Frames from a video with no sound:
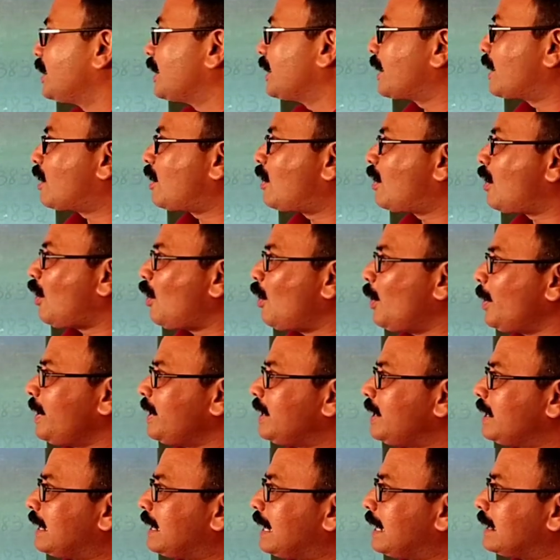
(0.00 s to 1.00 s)
a
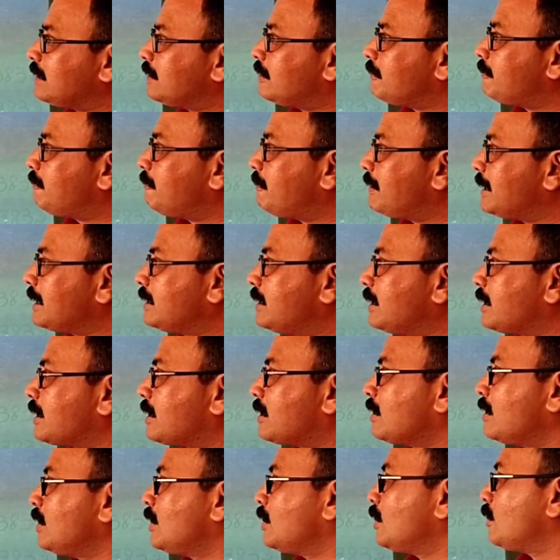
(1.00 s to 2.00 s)
coin and a
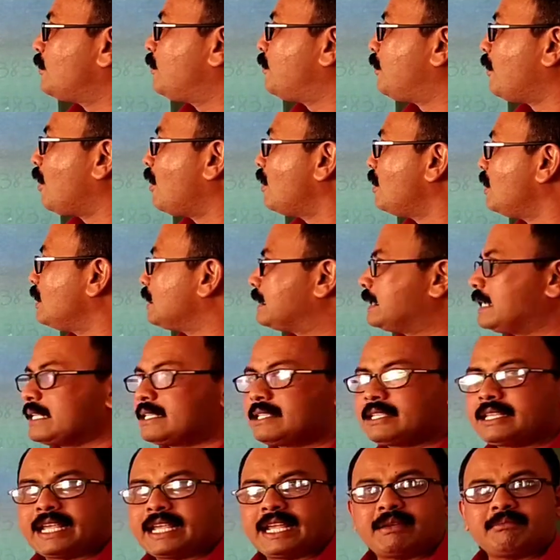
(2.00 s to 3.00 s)
feather fall at the
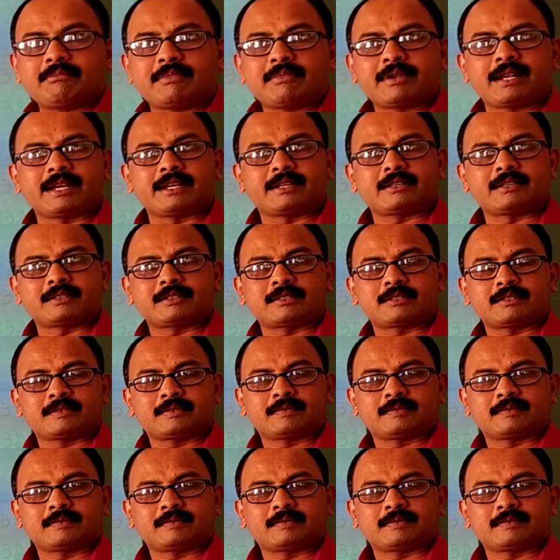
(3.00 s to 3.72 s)
same rate.